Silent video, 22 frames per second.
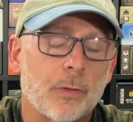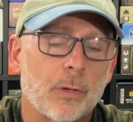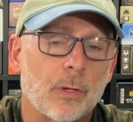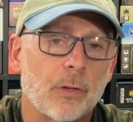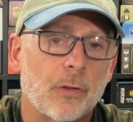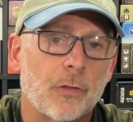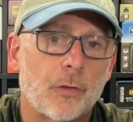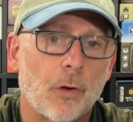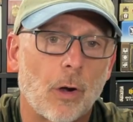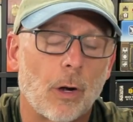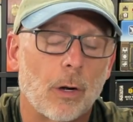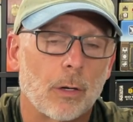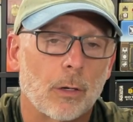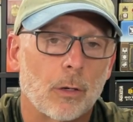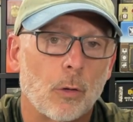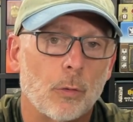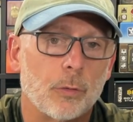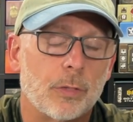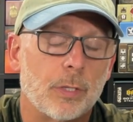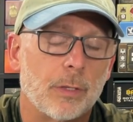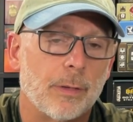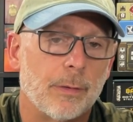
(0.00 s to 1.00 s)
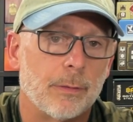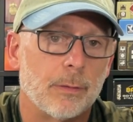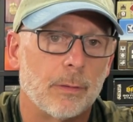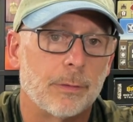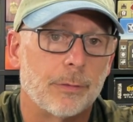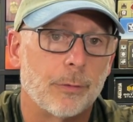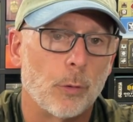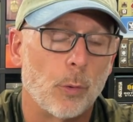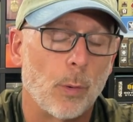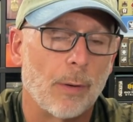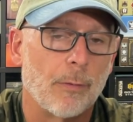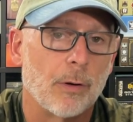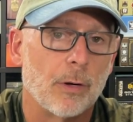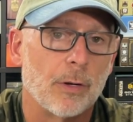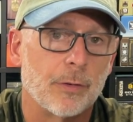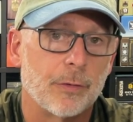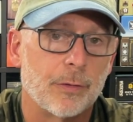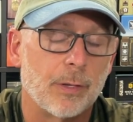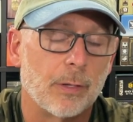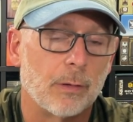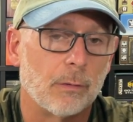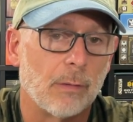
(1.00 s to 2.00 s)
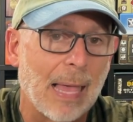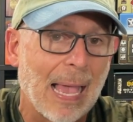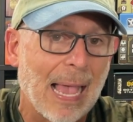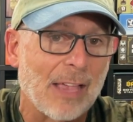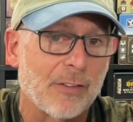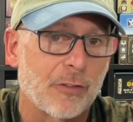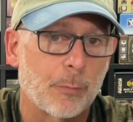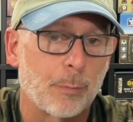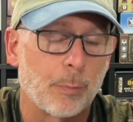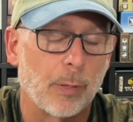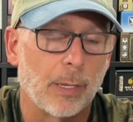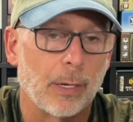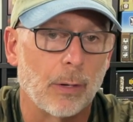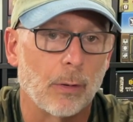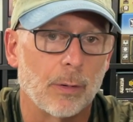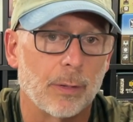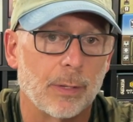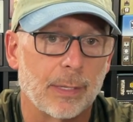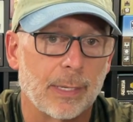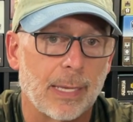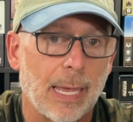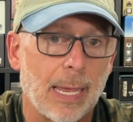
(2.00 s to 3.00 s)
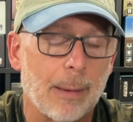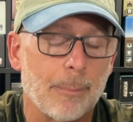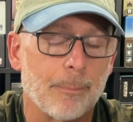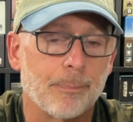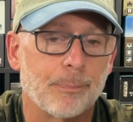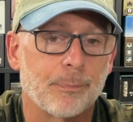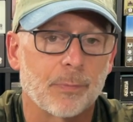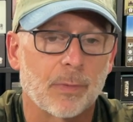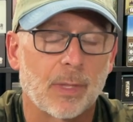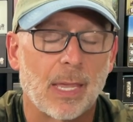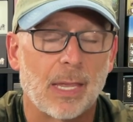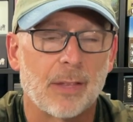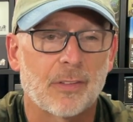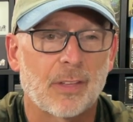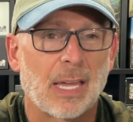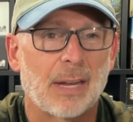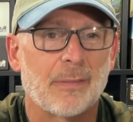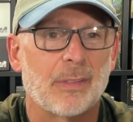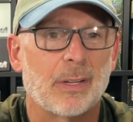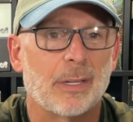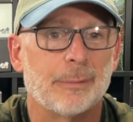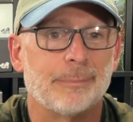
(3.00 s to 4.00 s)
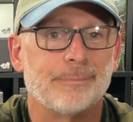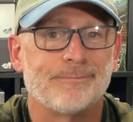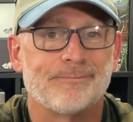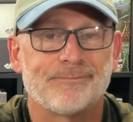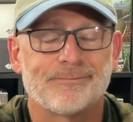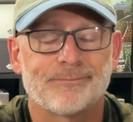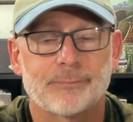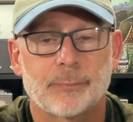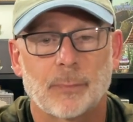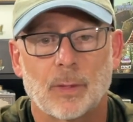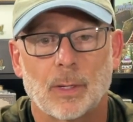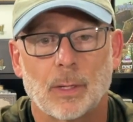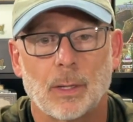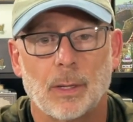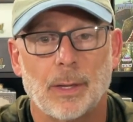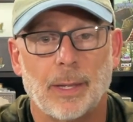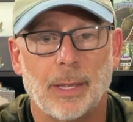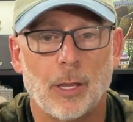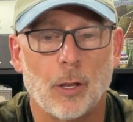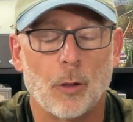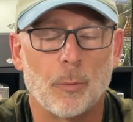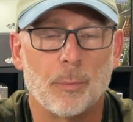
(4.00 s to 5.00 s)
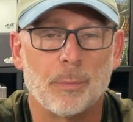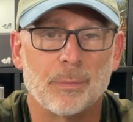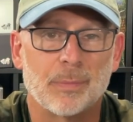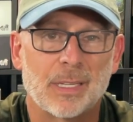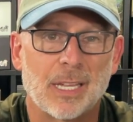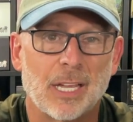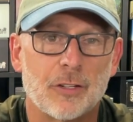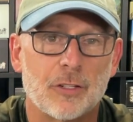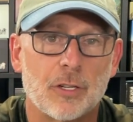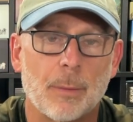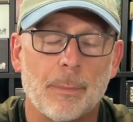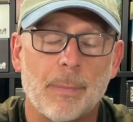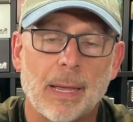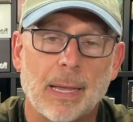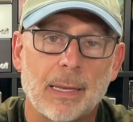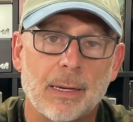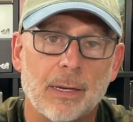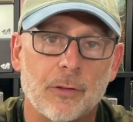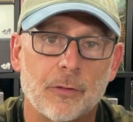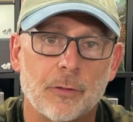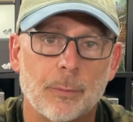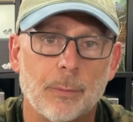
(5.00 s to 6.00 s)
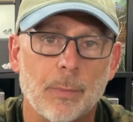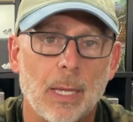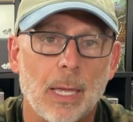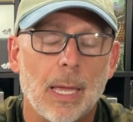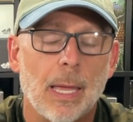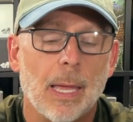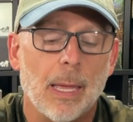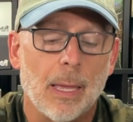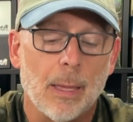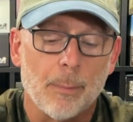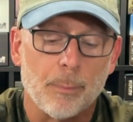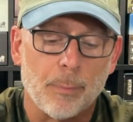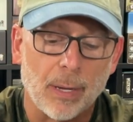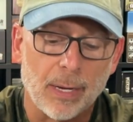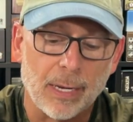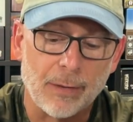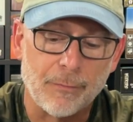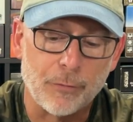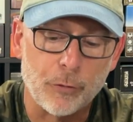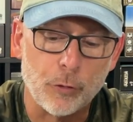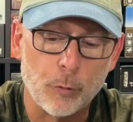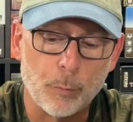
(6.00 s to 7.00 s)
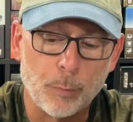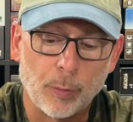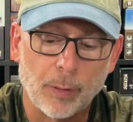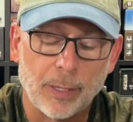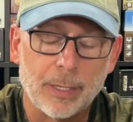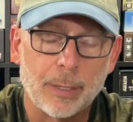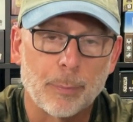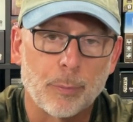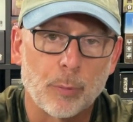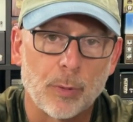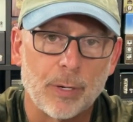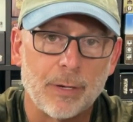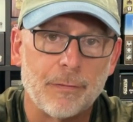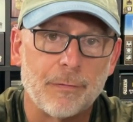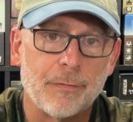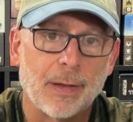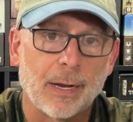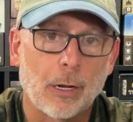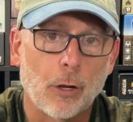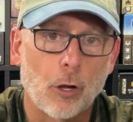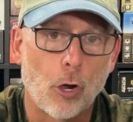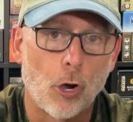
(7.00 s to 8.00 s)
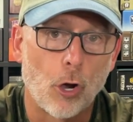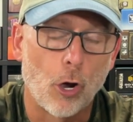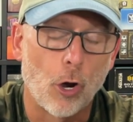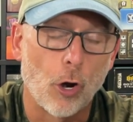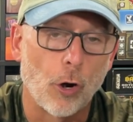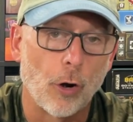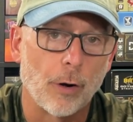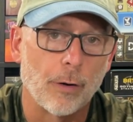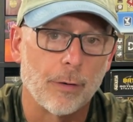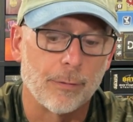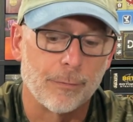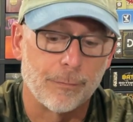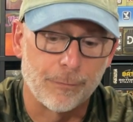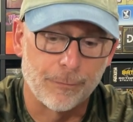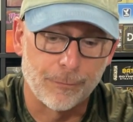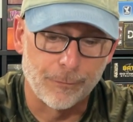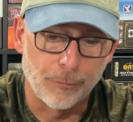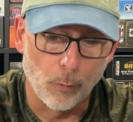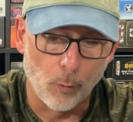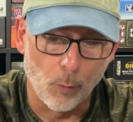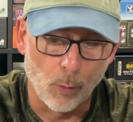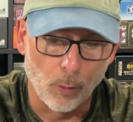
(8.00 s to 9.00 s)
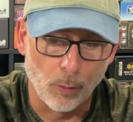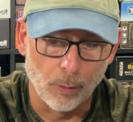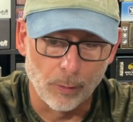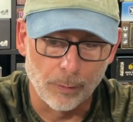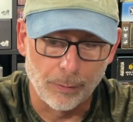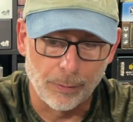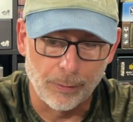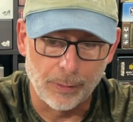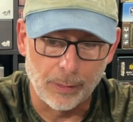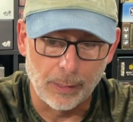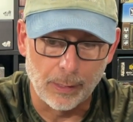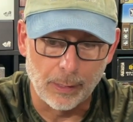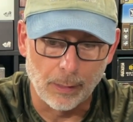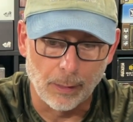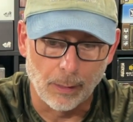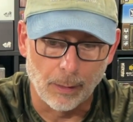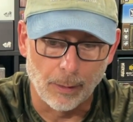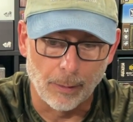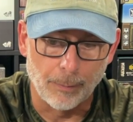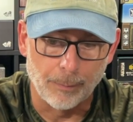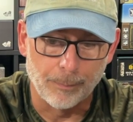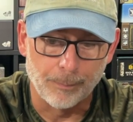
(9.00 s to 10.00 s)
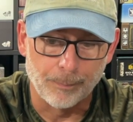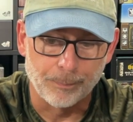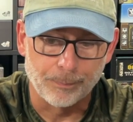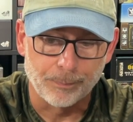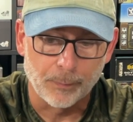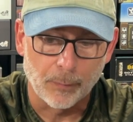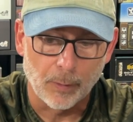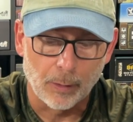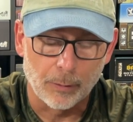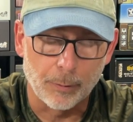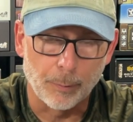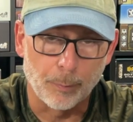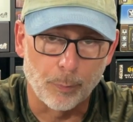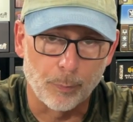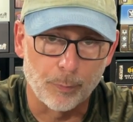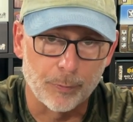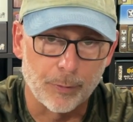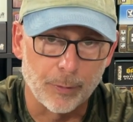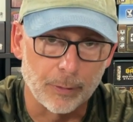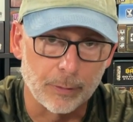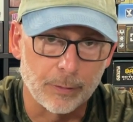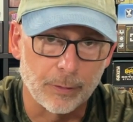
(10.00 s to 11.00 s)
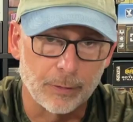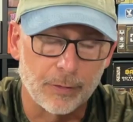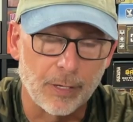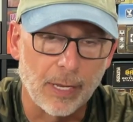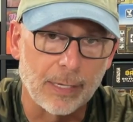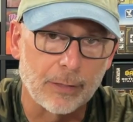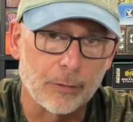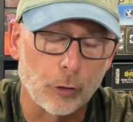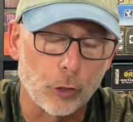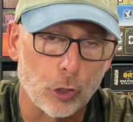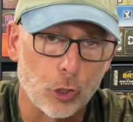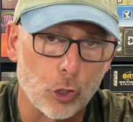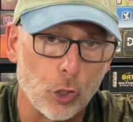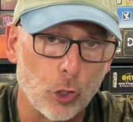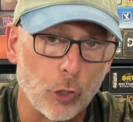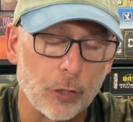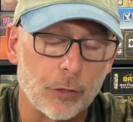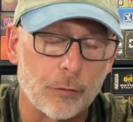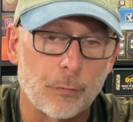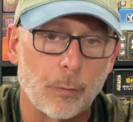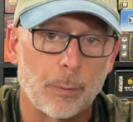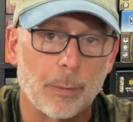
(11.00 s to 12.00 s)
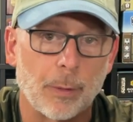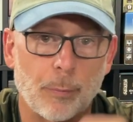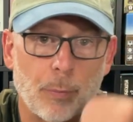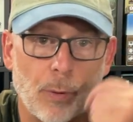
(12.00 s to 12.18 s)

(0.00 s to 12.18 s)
going to go to the whoever is the last player in the game. Okay, it's kind of a help catch up mechanism. But if you play the prefect card for to take the goods from the